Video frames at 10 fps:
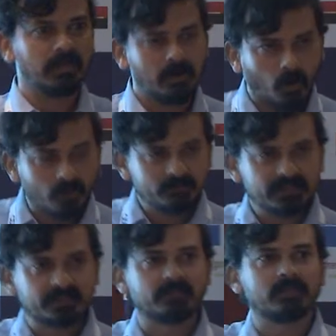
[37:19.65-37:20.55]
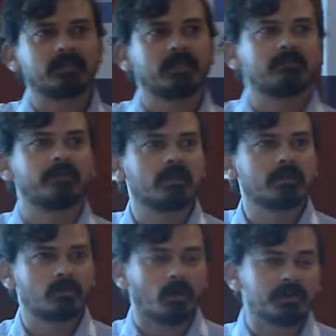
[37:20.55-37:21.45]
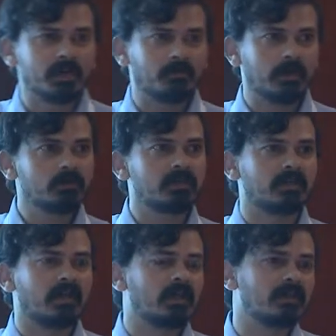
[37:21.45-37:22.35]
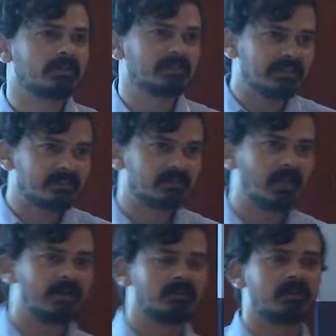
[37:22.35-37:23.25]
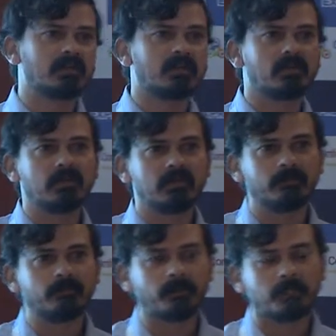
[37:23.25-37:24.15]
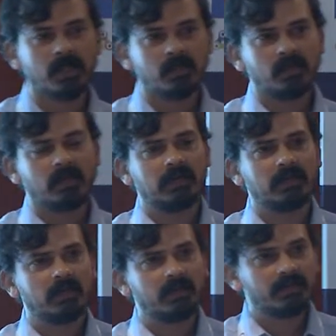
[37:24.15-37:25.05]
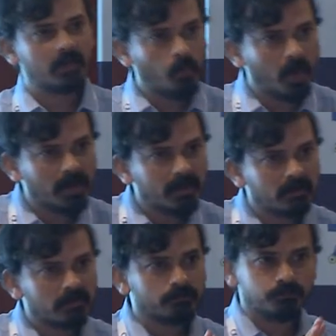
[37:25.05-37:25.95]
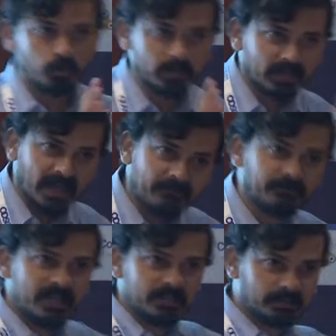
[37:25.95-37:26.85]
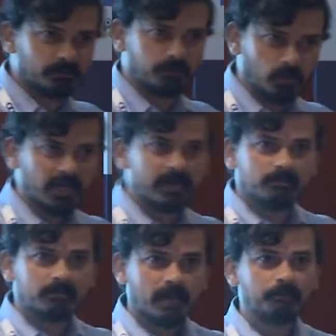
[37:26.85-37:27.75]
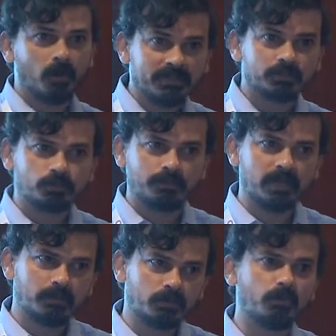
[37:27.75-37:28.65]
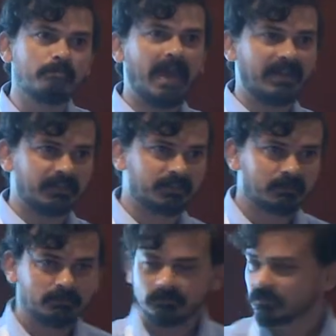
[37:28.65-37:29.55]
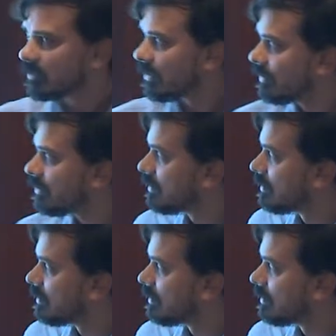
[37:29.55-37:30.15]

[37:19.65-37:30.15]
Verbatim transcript: All of these systems that we are talking about are things that um, Uh, require full F T Es, full-time employees, to be able to manage, right?